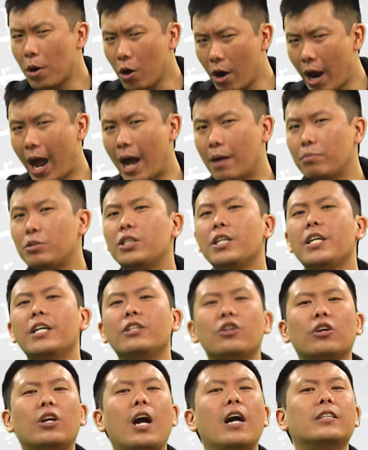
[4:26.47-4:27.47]
Perhaps the
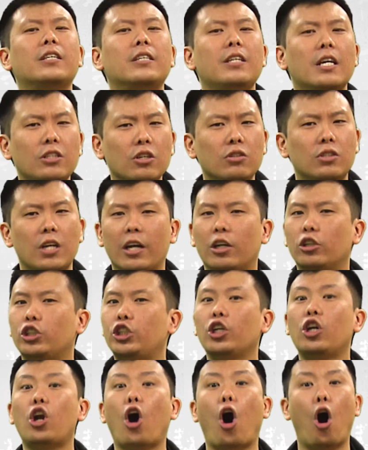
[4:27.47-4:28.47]
Intercontinental title
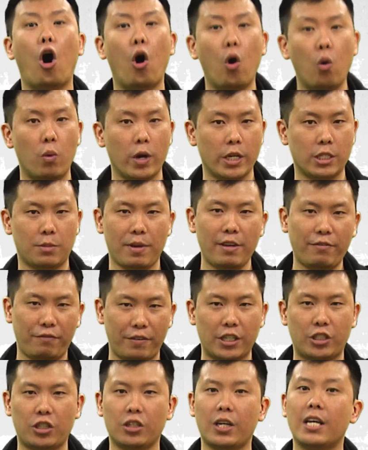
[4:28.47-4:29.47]
should always be
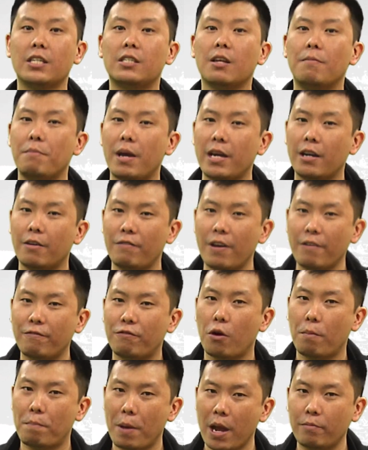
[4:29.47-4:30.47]
featured as the main event
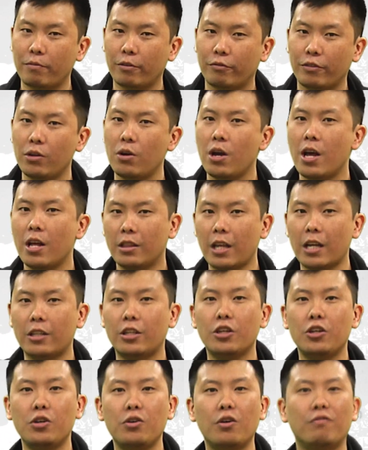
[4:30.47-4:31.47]
for a pay-per-view that
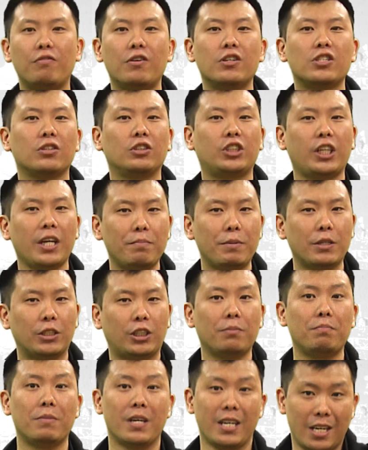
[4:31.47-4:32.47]
the Universal
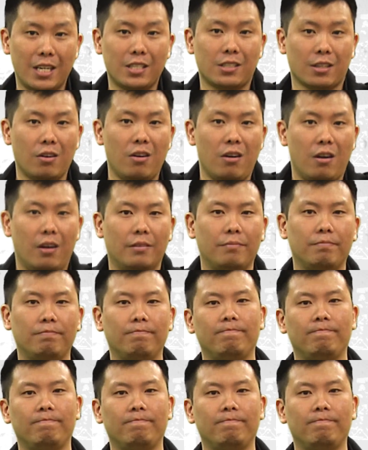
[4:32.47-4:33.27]
Championship isn't on.